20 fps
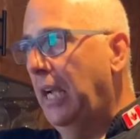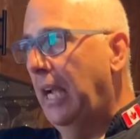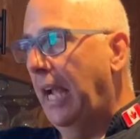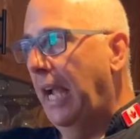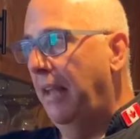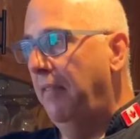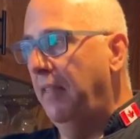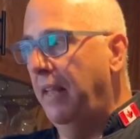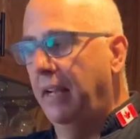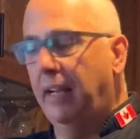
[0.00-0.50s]

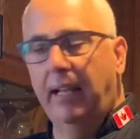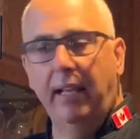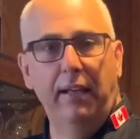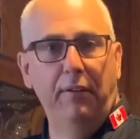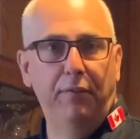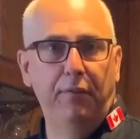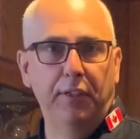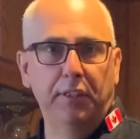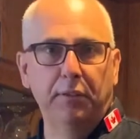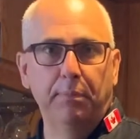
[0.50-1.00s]
and then it
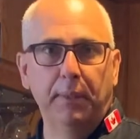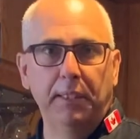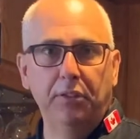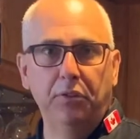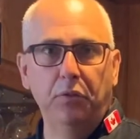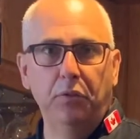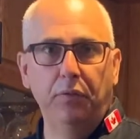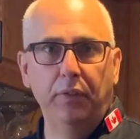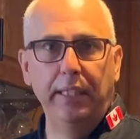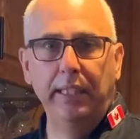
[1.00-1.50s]
fits my
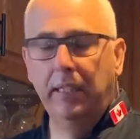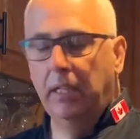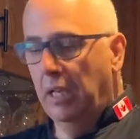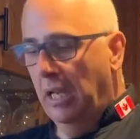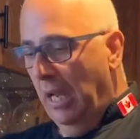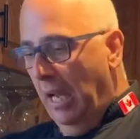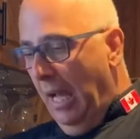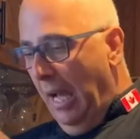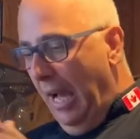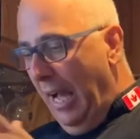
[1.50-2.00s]
sous vide.
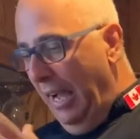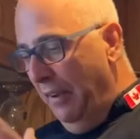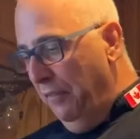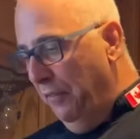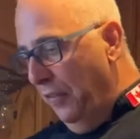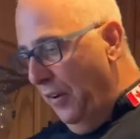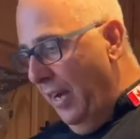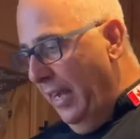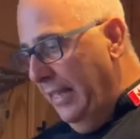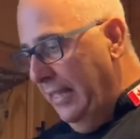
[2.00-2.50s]
I
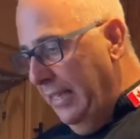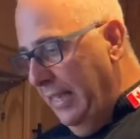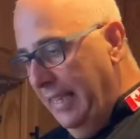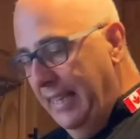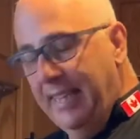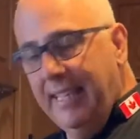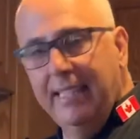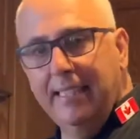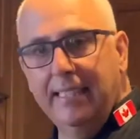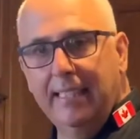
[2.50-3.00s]
find
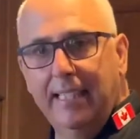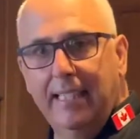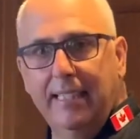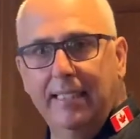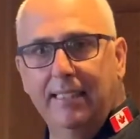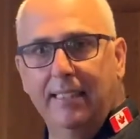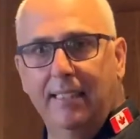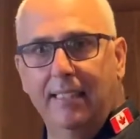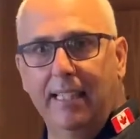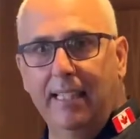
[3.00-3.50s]
this
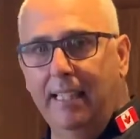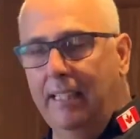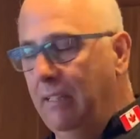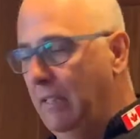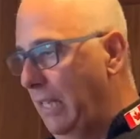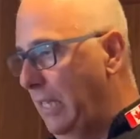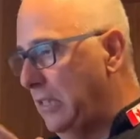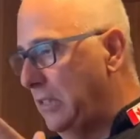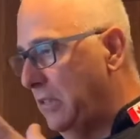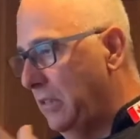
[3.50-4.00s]
is
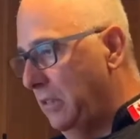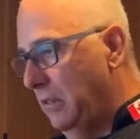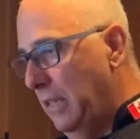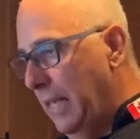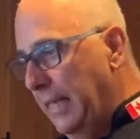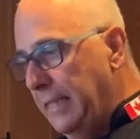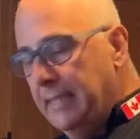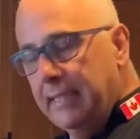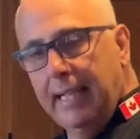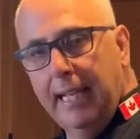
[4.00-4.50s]
it's
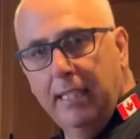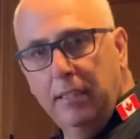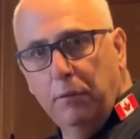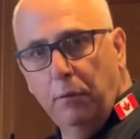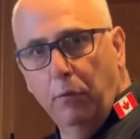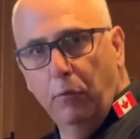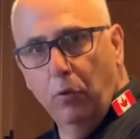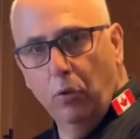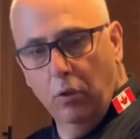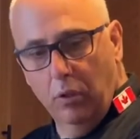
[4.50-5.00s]
nice size
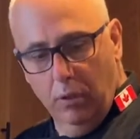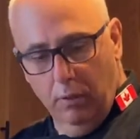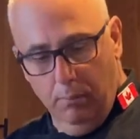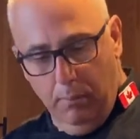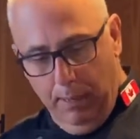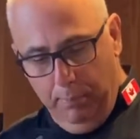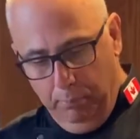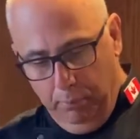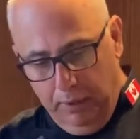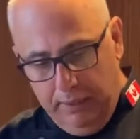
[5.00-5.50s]
for
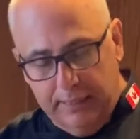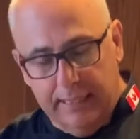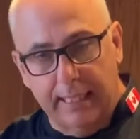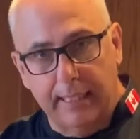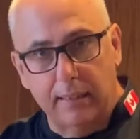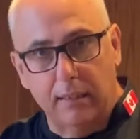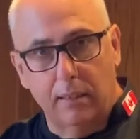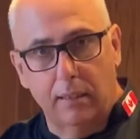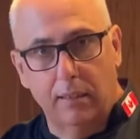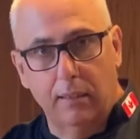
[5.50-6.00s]
my
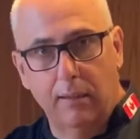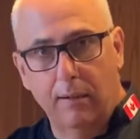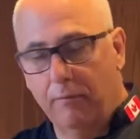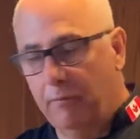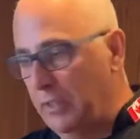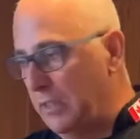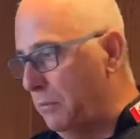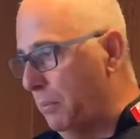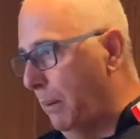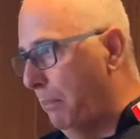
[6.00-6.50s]
brisket,
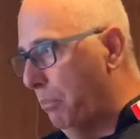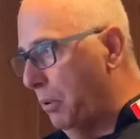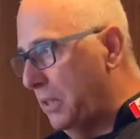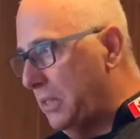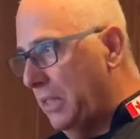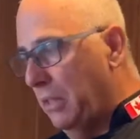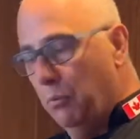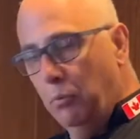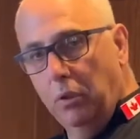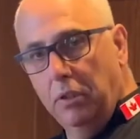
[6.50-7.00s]
fits my
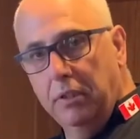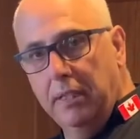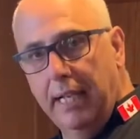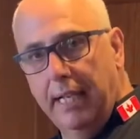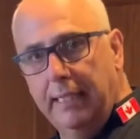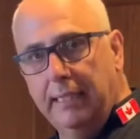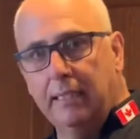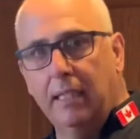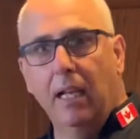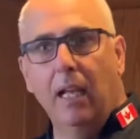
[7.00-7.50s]
brisket real
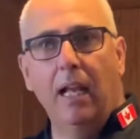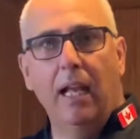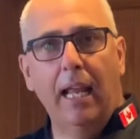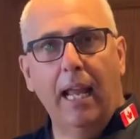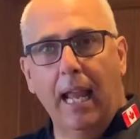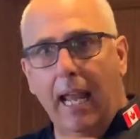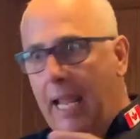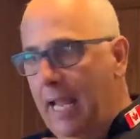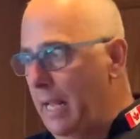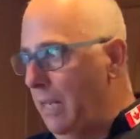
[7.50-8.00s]
nice,
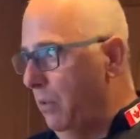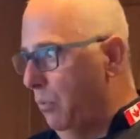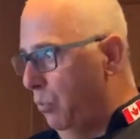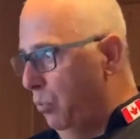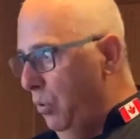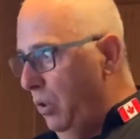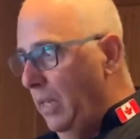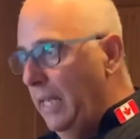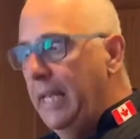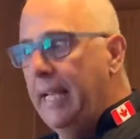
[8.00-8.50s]
and it
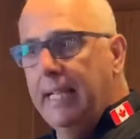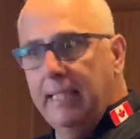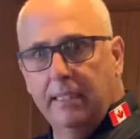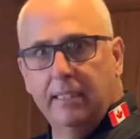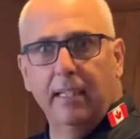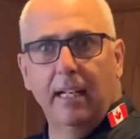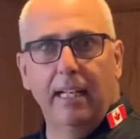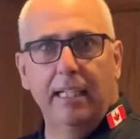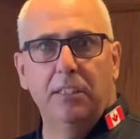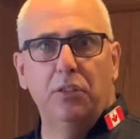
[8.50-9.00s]
really
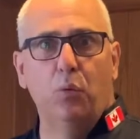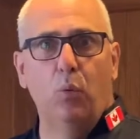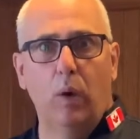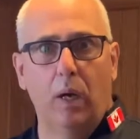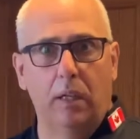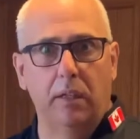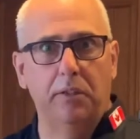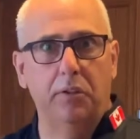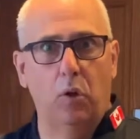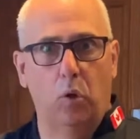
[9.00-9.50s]
insulates
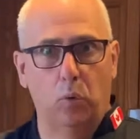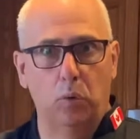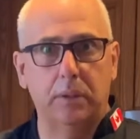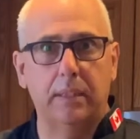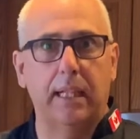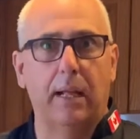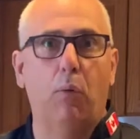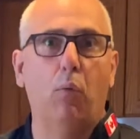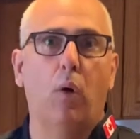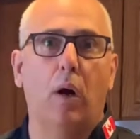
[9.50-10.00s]
well and holds
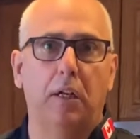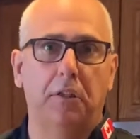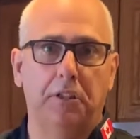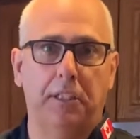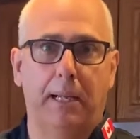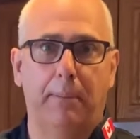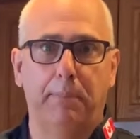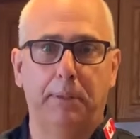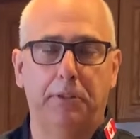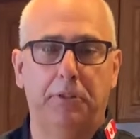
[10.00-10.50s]
that water
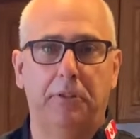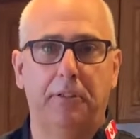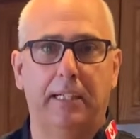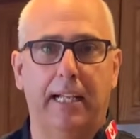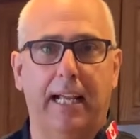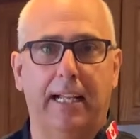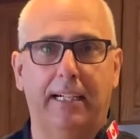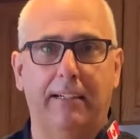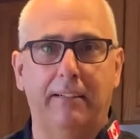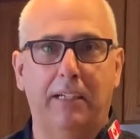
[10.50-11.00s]
temperature in
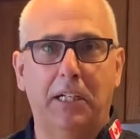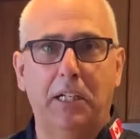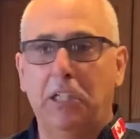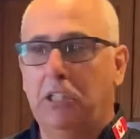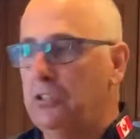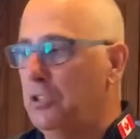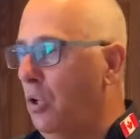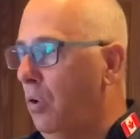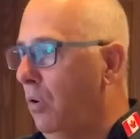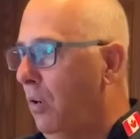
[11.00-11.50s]
that.
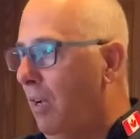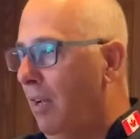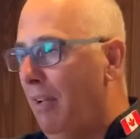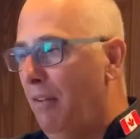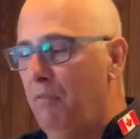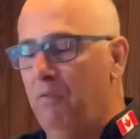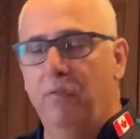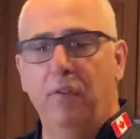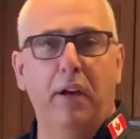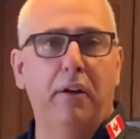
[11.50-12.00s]
So
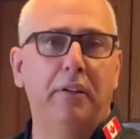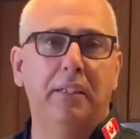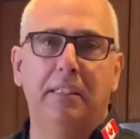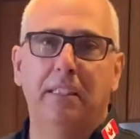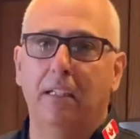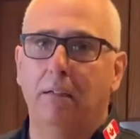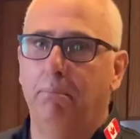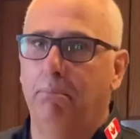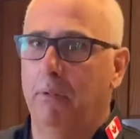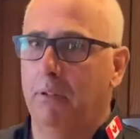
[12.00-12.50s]
very
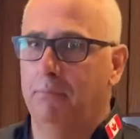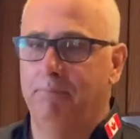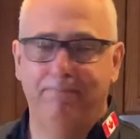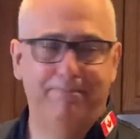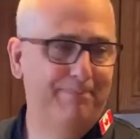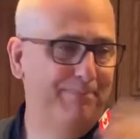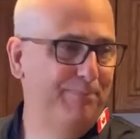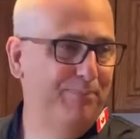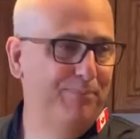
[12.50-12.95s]
simple,